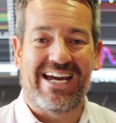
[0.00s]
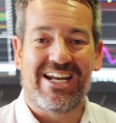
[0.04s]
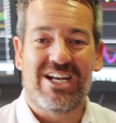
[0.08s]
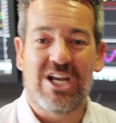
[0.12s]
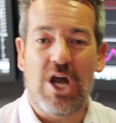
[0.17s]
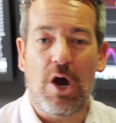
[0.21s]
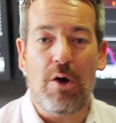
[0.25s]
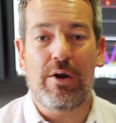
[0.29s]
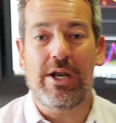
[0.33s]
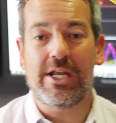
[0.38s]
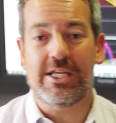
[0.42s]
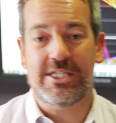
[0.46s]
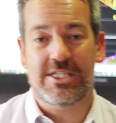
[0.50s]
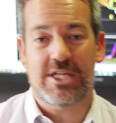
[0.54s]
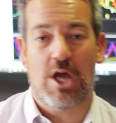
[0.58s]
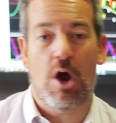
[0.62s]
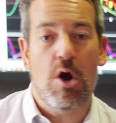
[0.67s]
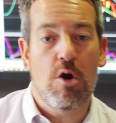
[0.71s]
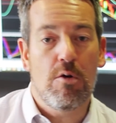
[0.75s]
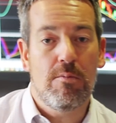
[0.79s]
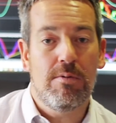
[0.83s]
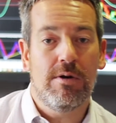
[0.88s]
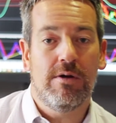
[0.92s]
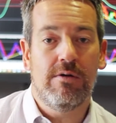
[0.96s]
I know it's
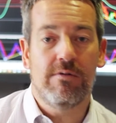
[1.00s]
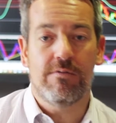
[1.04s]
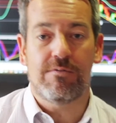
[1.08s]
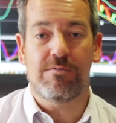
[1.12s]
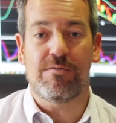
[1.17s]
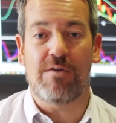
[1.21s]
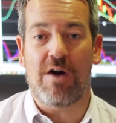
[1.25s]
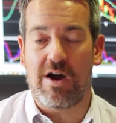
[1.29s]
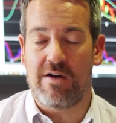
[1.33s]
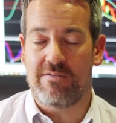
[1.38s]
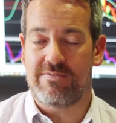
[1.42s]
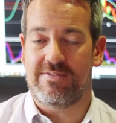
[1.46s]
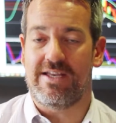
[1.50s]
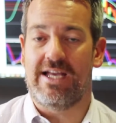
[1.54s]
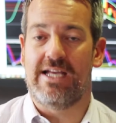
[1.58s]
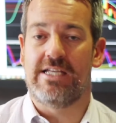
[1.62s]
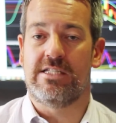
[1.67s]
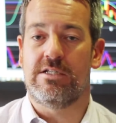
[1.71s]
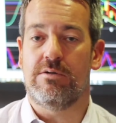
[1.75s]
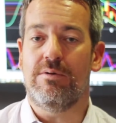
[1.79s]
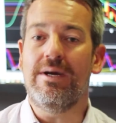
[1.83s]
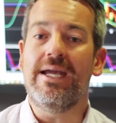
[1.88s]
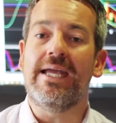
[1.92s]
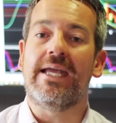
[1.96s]
open 5
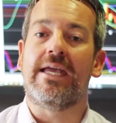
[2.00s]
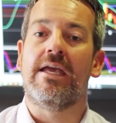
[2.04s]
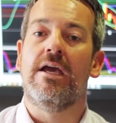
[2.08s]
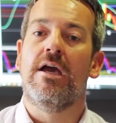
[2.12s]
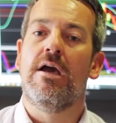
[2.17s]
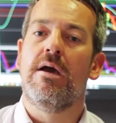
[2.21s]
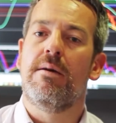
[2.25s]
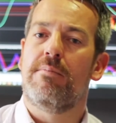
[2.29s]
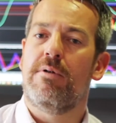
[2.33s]
days a week.